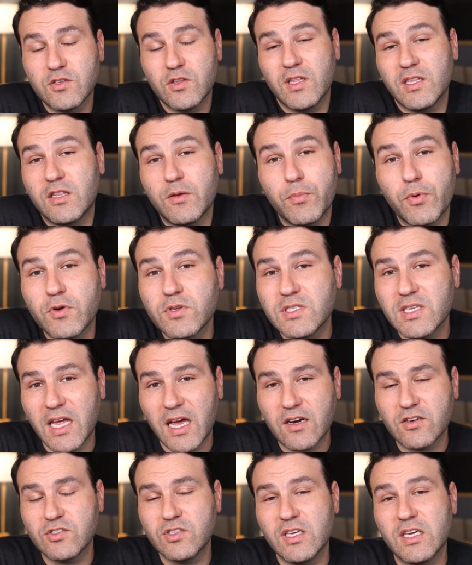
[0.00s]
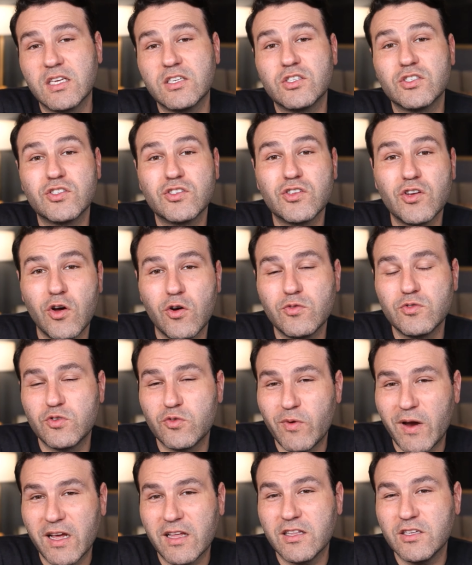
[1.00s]
so that the person actually can just go
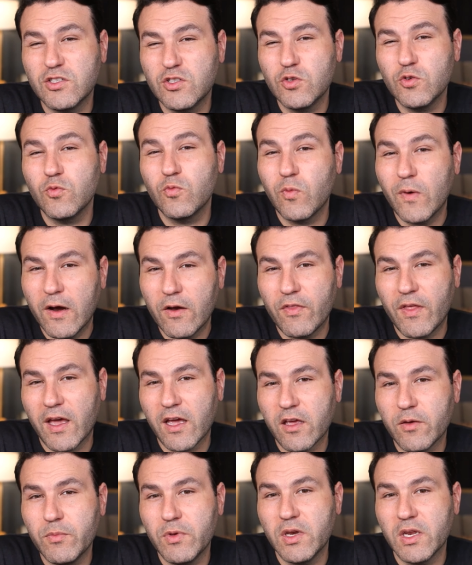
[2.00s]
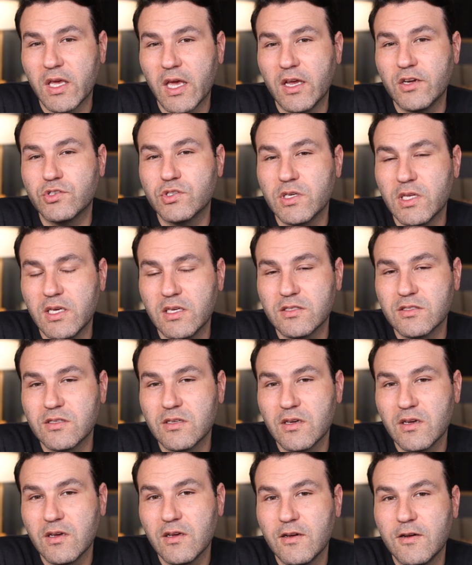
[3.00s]
directly to where that communication
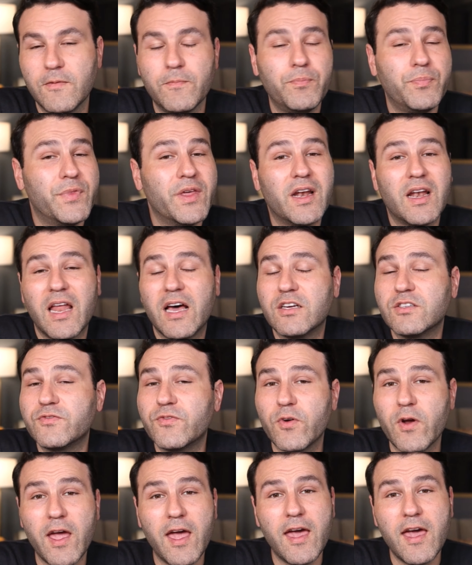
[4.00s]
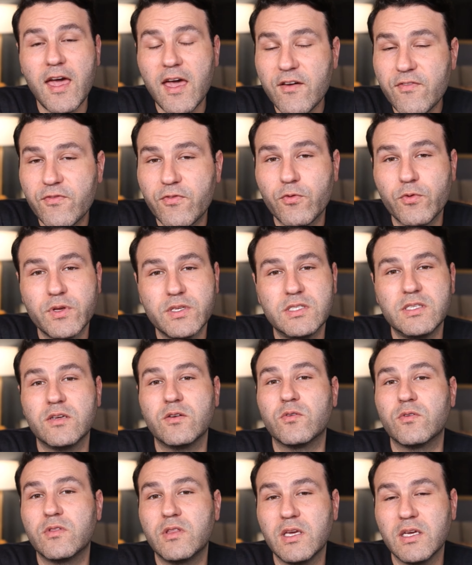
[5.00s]
is. That allows for every
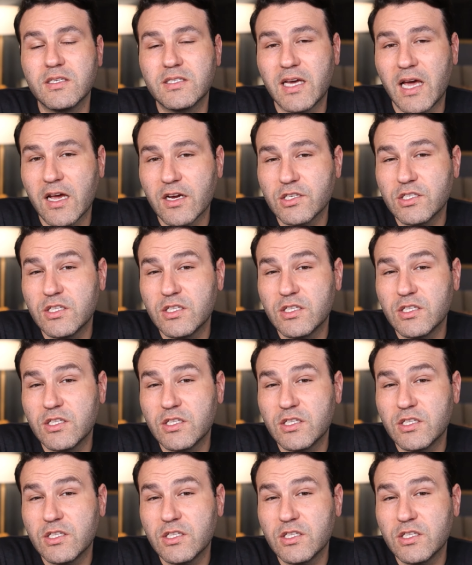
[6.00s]
single thing to